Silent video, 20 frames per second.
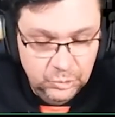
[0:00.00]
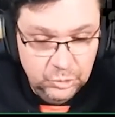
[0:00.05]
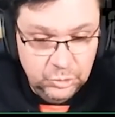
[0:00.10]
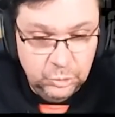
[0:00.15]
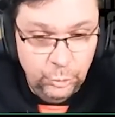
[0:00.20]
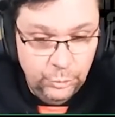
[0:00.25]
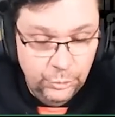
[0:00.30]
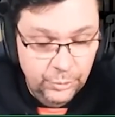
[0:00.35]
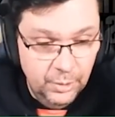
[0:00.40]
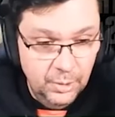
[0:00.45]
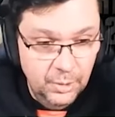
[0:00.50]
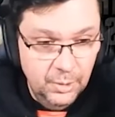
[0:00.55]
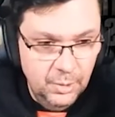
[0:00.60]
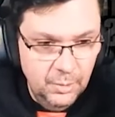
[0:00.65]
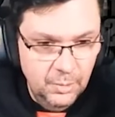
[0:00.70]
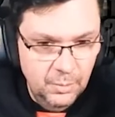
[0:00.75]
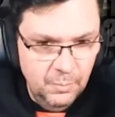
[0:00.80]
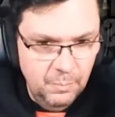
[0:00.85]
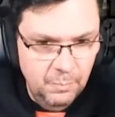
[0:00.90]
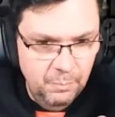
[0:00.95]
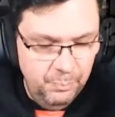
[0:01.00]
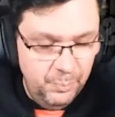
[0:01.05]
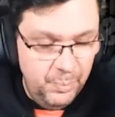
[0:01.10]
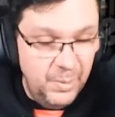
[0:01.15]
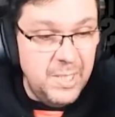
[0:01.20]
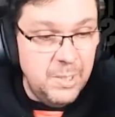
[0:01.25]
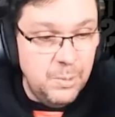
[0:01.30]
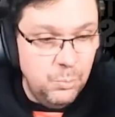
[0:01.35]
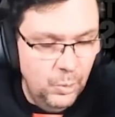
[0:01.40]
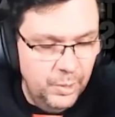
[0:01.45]
could
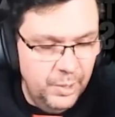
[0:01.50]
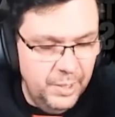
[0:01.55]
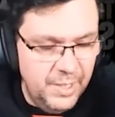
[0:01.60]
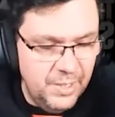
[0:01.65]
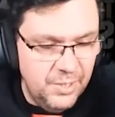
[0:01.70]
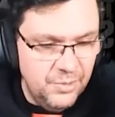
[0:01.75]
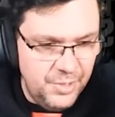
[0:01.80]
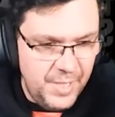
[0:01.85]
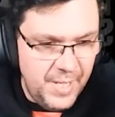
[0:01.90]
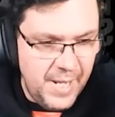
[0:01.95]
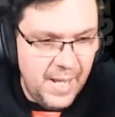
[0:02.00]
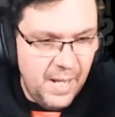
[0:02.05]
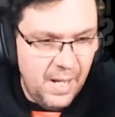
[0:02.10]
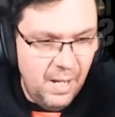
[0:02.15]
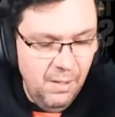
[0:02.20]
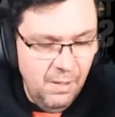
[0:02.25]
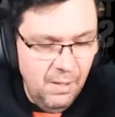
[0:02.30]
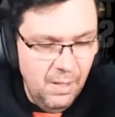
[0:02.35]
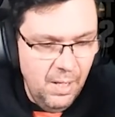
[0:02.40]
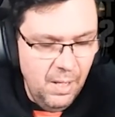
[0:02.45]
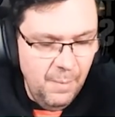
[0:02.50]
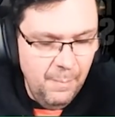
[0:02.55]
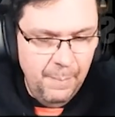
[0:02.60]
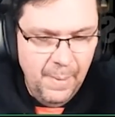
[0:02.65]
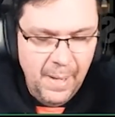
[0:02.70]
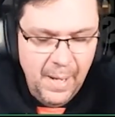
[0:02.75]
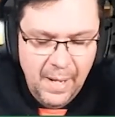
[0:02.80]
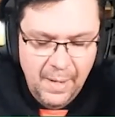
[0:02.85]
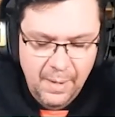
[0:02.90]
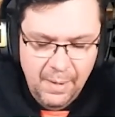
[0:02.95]
be what it is now
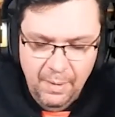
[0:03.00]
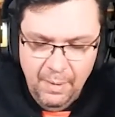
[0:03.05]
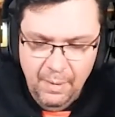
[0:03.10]
but